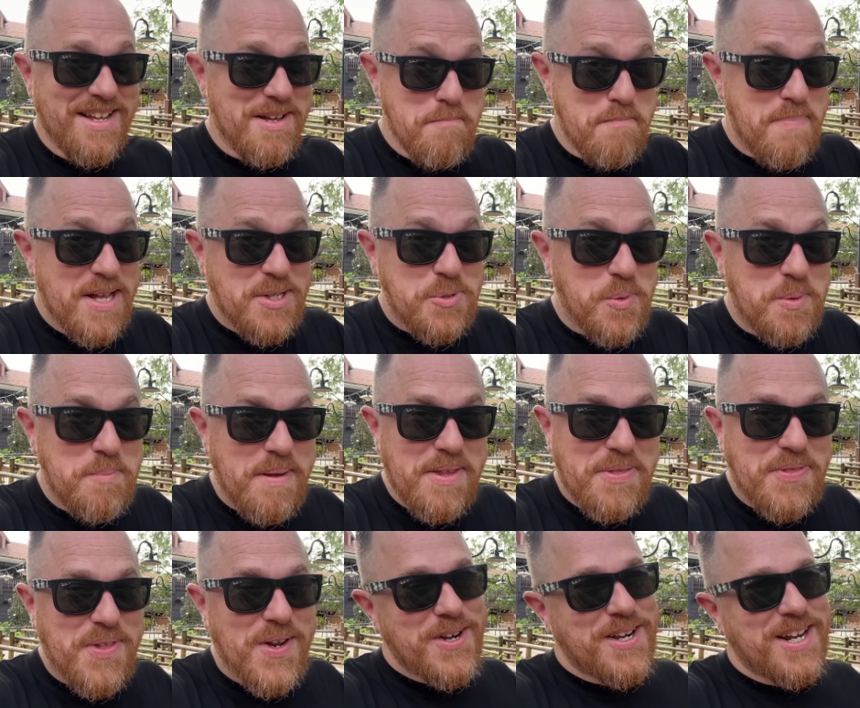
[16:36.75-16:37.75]
Best would be
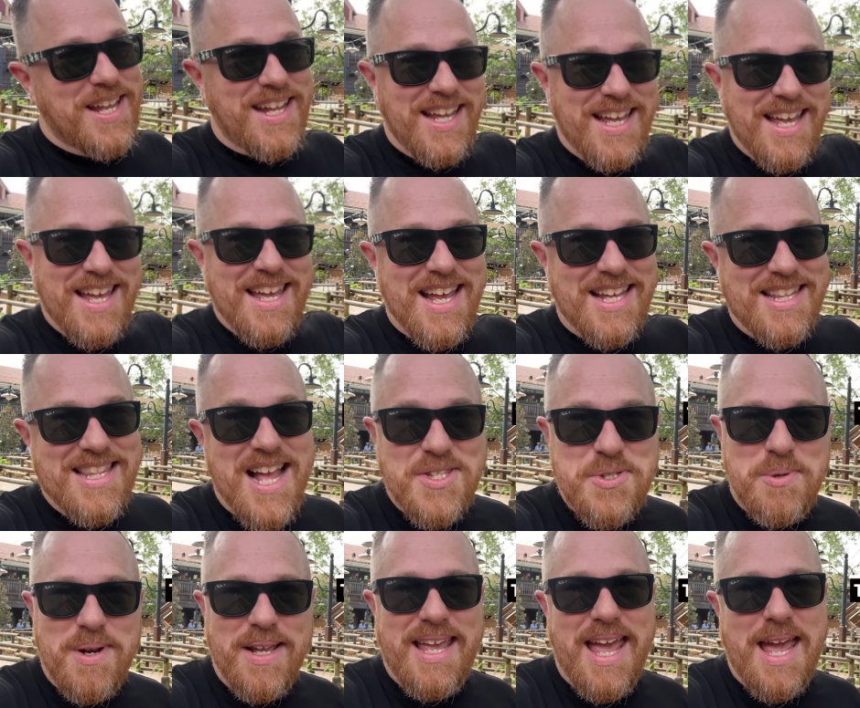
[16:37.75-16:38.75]
30, and that's
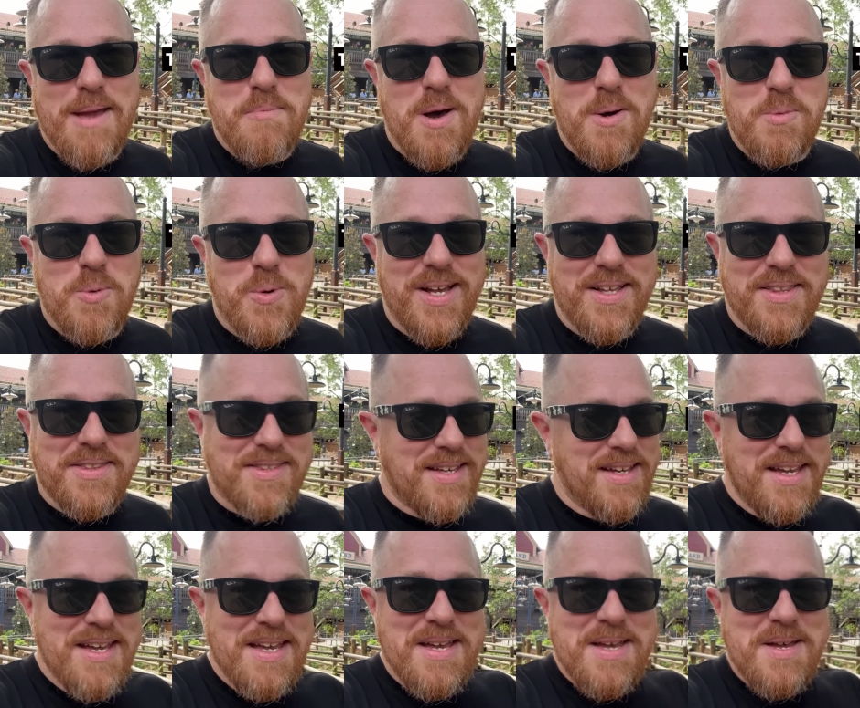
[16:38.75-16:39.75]
what I came up with.
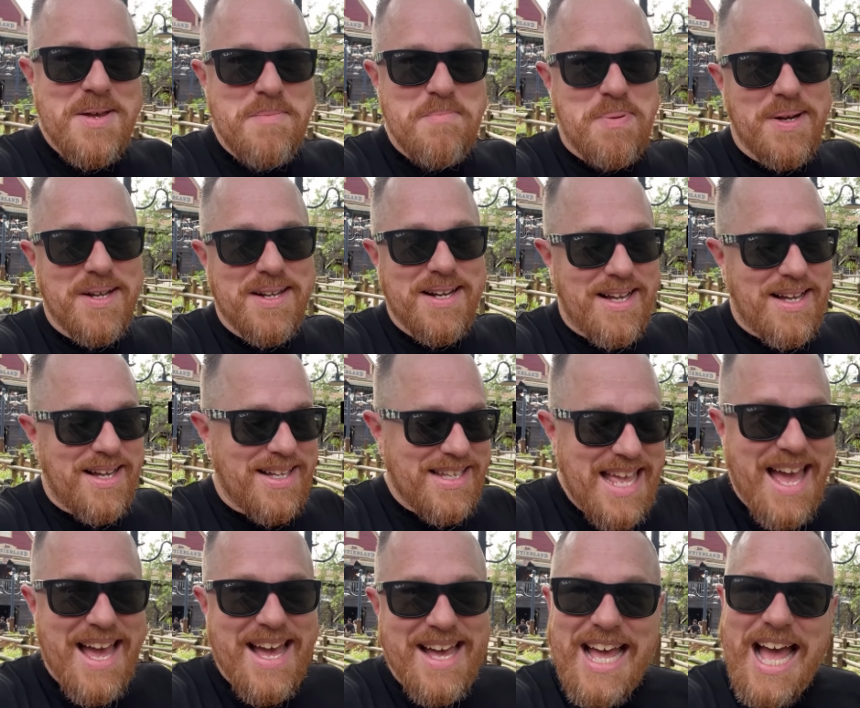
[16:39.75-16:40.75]
But
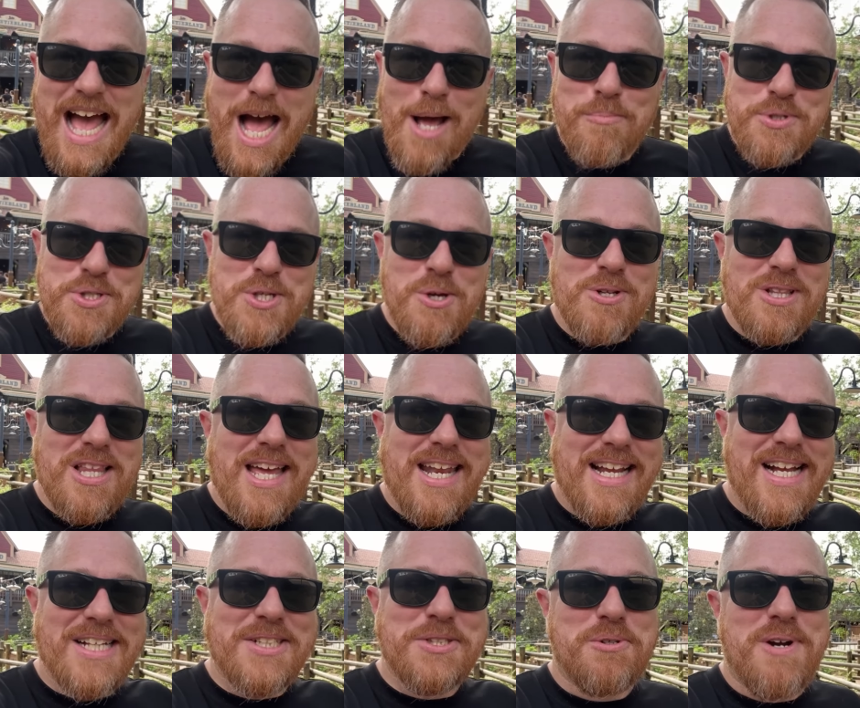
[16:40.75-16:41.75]
yeah, I'm so glad I
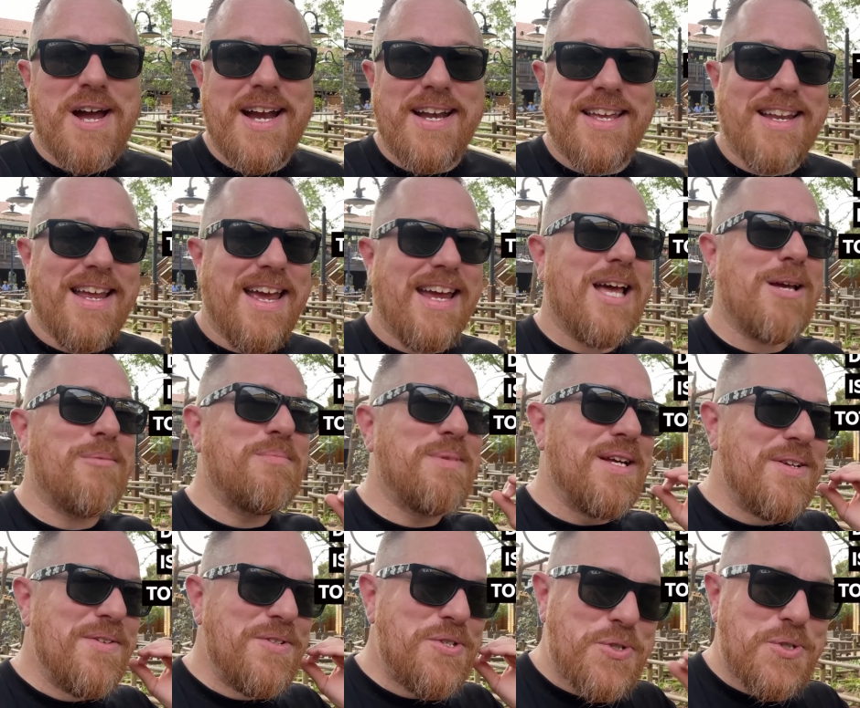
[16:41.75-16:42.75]
got to ride it, and I'm
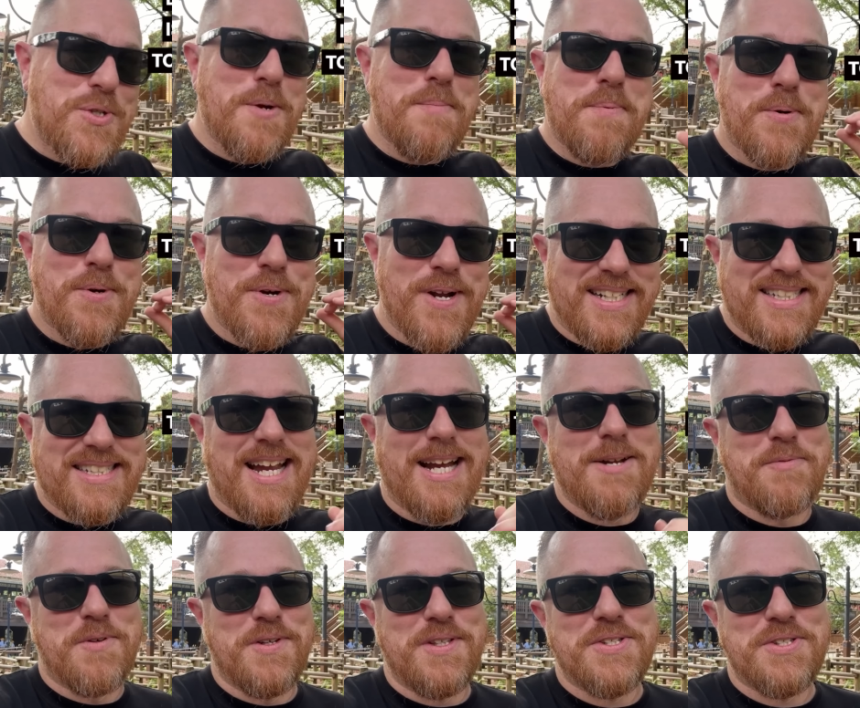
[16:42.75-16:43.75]
super
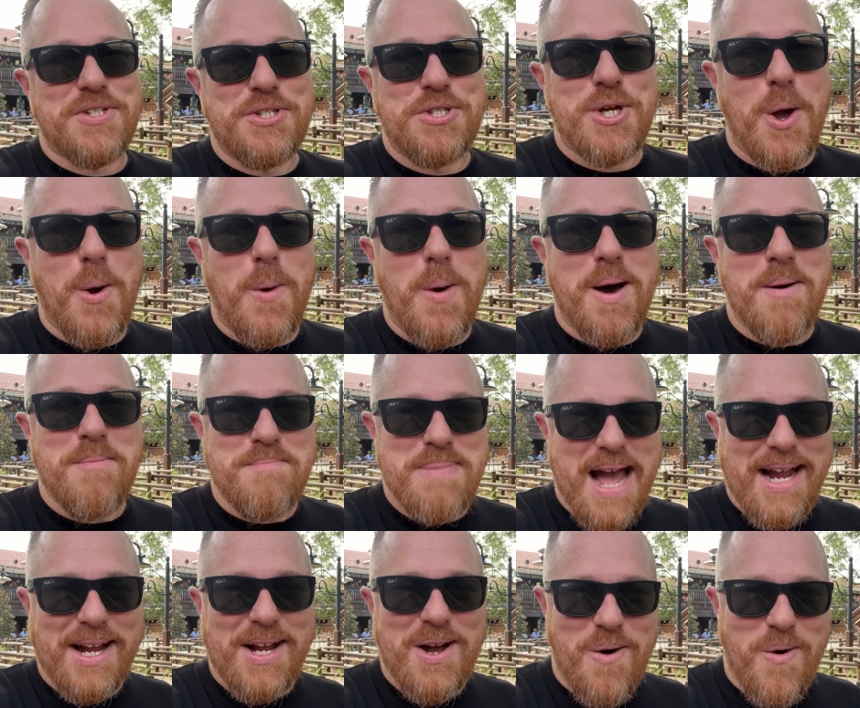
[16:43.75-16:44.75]
excited for this to show up
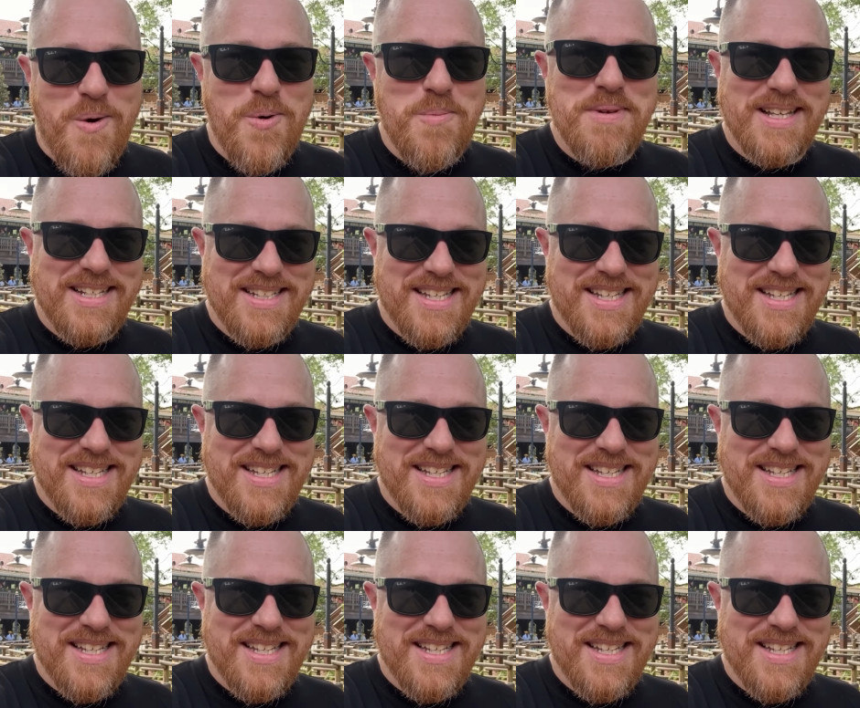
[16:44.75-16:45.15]
back home in